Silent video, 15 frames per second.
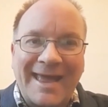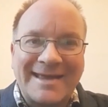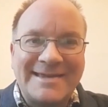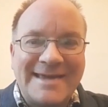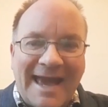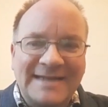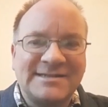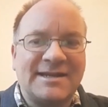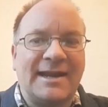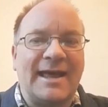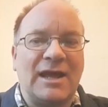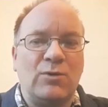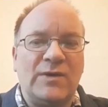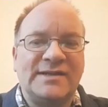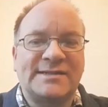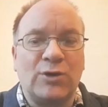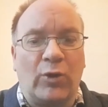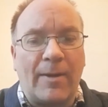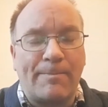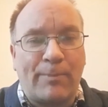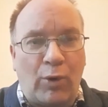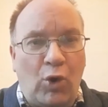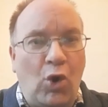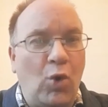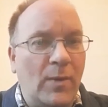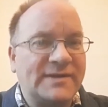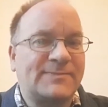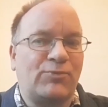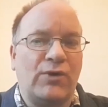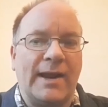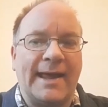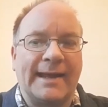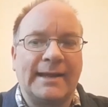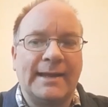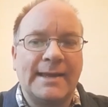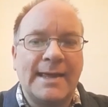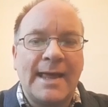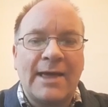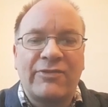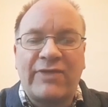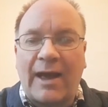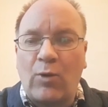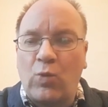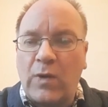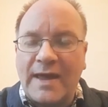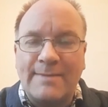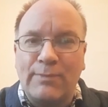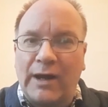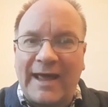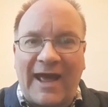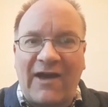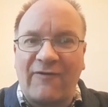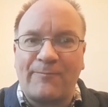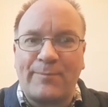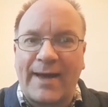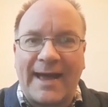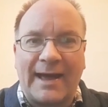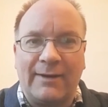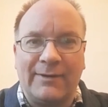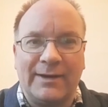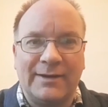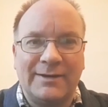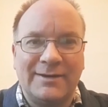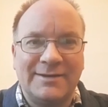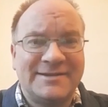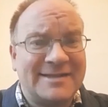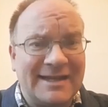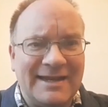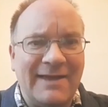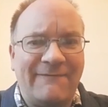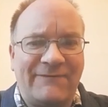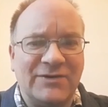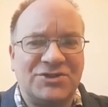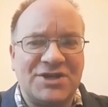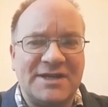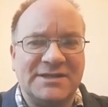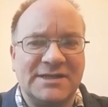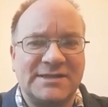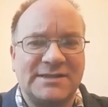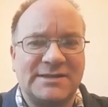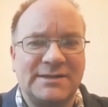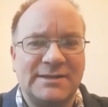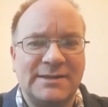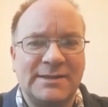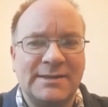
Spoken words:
Yesterday, we saw that Paul was praying that we might have power to live for Jesus.